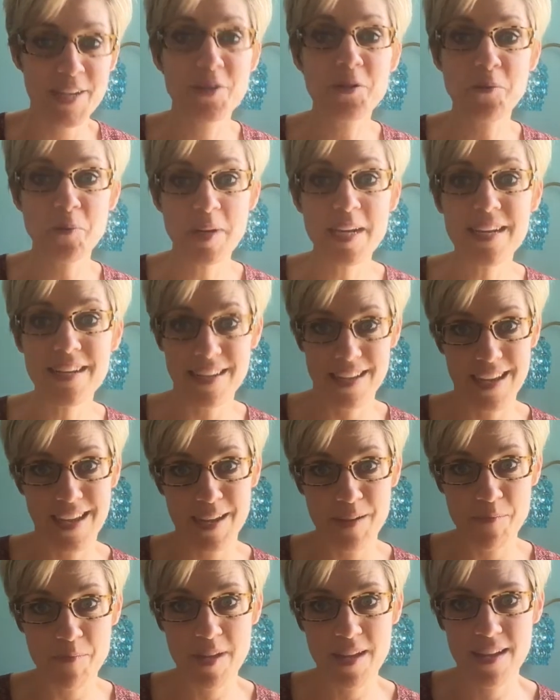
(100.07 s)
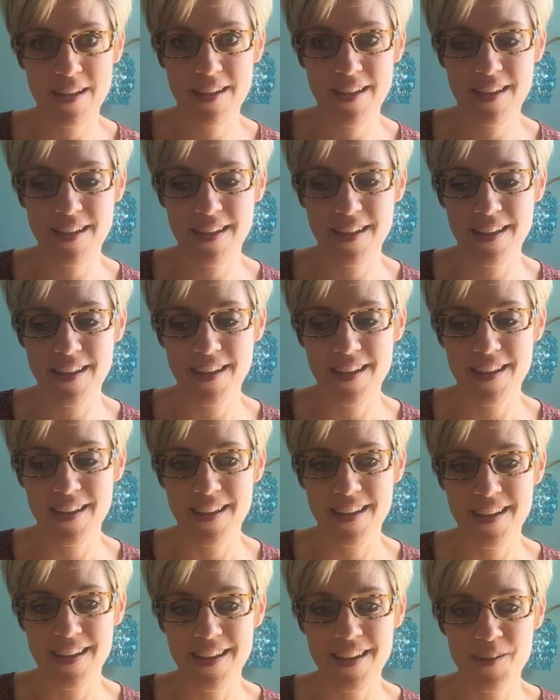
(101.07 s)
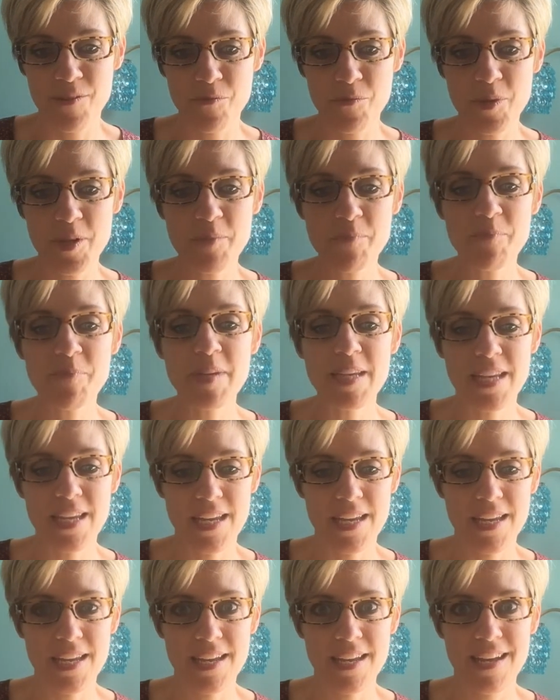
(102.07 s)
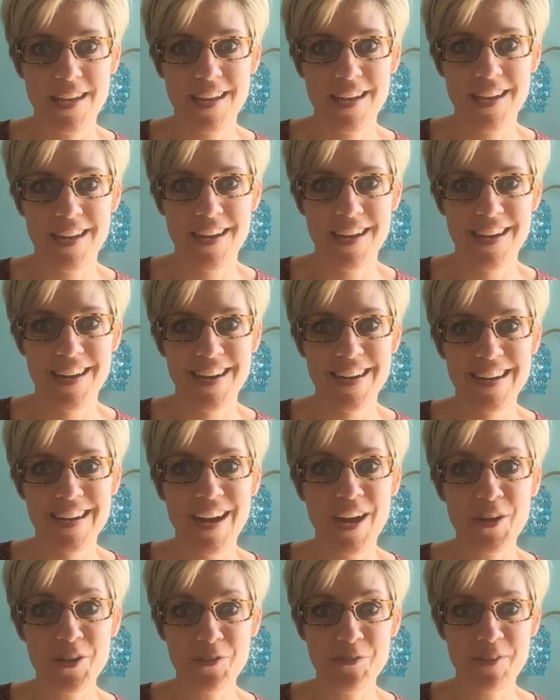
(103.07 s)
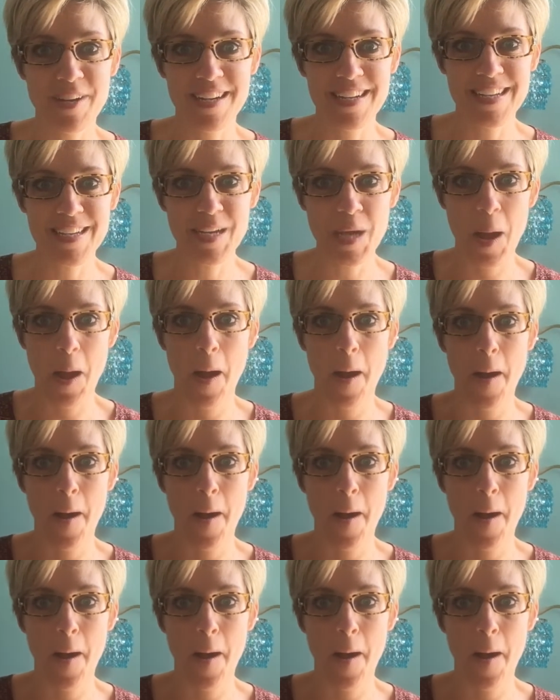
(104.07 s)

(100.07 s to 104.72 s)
queen name would be, are you ready?